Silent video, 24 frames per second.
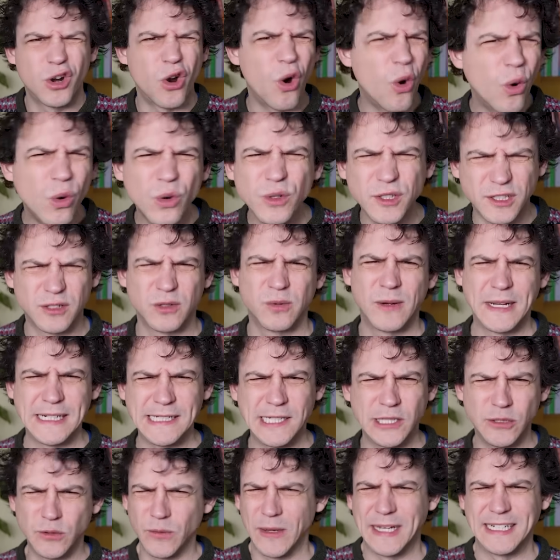course
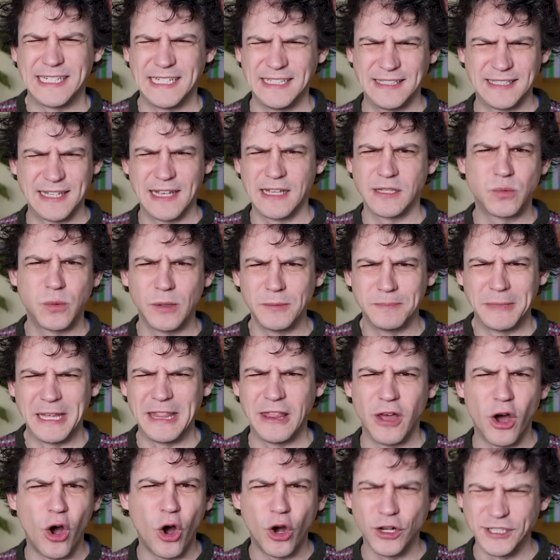2026 will be
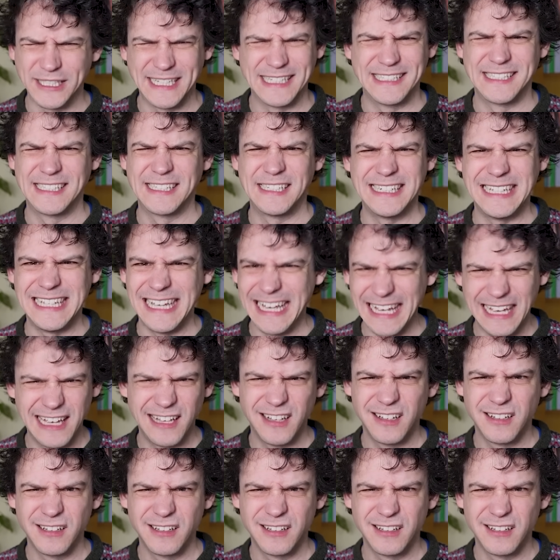the hottest year.